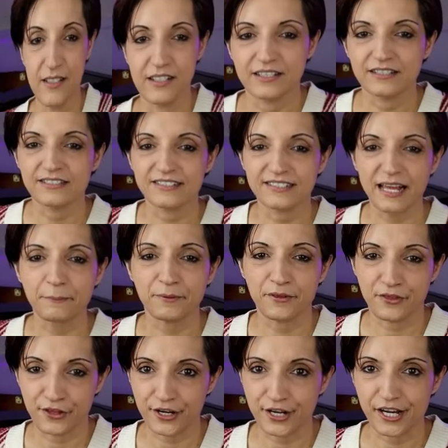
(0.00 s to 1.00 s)
Step
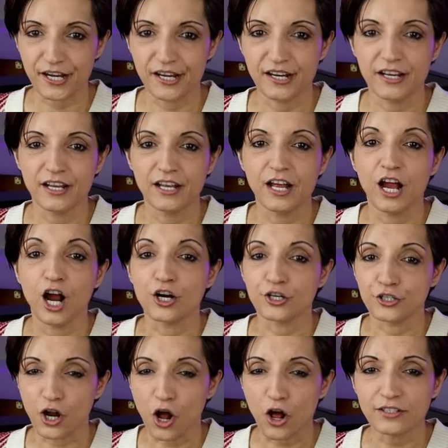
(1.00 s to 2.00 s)
3.
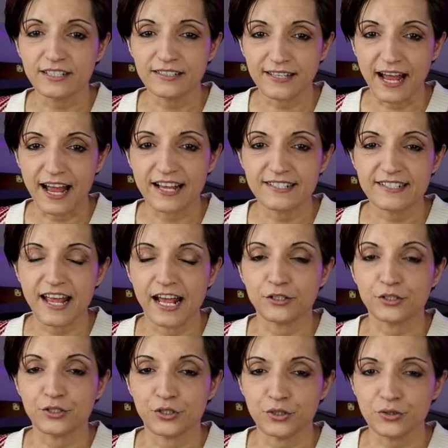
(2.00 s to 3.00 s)
Roll the dice
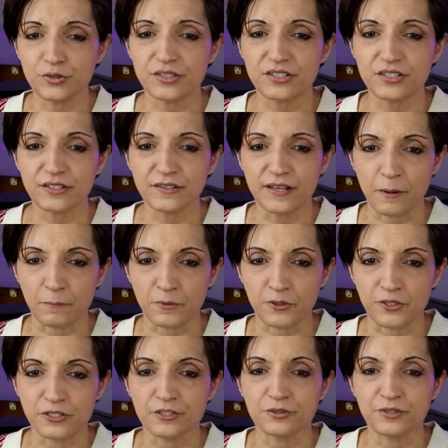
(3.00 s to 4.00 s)
and use the
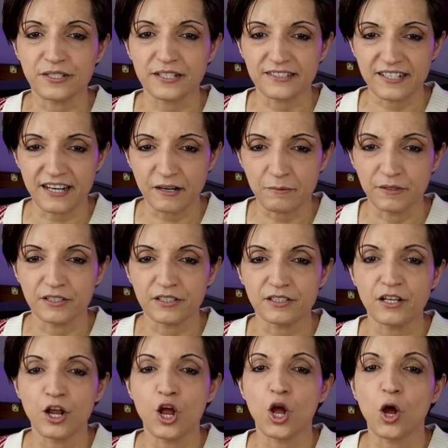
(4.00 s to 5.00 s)
numbers to determine
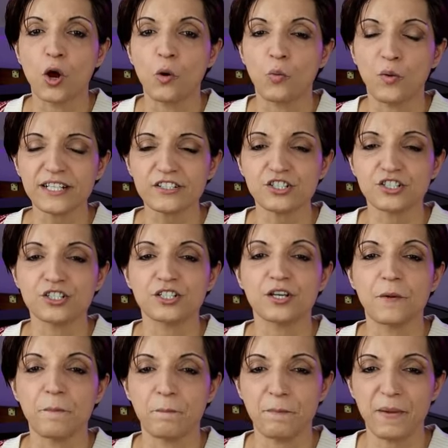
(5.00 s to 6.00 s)
which
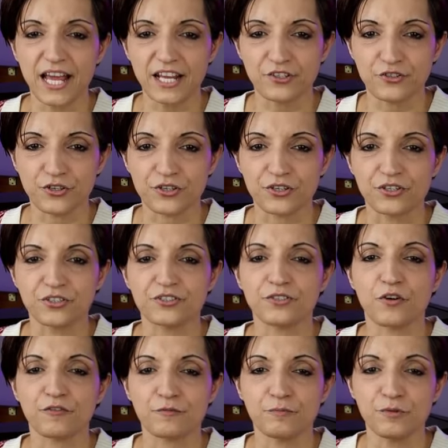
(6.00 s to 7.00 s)
measures
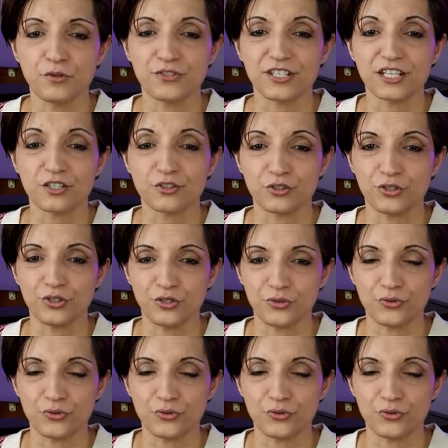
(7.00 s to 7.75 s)
of music to use.